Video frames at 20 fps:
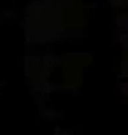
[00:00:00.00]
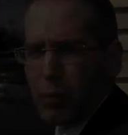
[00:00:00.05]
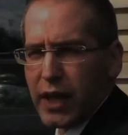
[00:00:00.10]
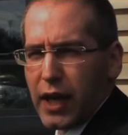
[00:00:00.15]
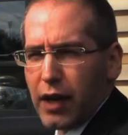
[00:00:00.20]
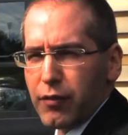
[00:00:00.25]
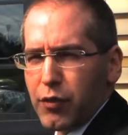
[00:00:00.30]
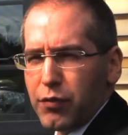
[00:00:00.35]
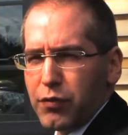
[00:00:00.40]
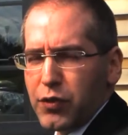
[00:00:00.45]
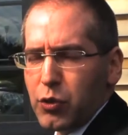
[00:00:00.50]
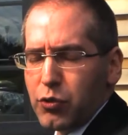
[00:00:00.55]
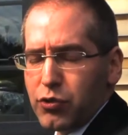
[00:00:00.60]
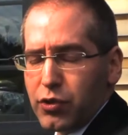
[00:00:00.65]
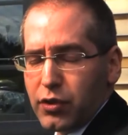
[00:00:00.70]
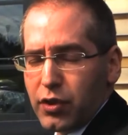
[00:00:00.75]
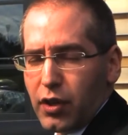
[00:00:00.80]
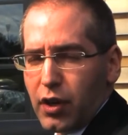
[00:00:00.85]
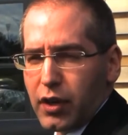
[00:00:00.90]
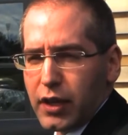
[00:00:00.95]
We have a
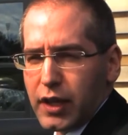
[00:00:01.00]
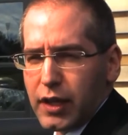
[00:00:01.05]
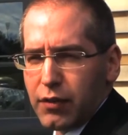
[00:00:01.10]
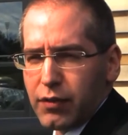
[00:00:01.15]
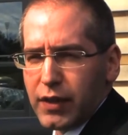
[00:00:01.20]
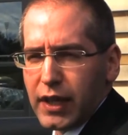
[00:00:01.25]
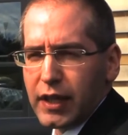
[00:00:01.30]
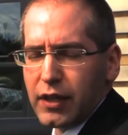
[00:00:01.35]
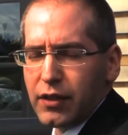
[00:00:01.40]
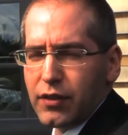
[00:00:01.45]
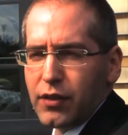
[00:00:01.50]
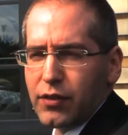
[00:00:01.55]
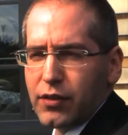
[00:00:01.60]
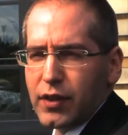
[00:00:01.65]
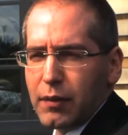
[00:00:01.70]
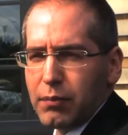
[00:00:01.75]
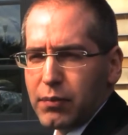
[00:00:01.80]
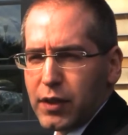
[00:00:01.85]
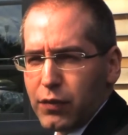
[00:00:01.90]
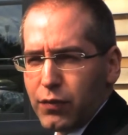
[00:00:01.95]
future target of getting to
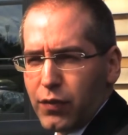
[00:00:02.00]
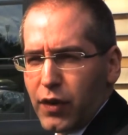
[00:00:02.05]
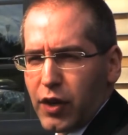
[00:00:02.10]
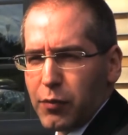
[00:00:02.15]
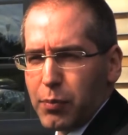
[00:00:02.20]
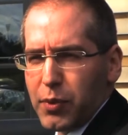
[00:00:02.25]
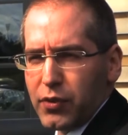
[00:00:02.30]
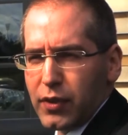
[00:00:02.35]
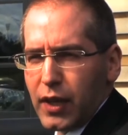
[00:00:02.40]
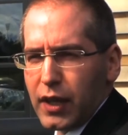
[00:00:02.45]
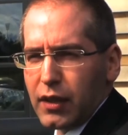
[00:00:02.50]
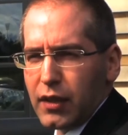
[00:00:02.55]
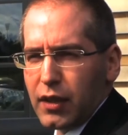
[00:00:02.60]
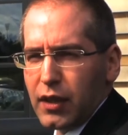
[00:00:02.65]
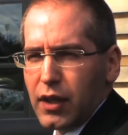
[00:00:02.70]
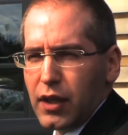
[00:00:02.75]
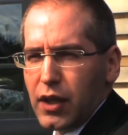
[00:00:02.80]
75%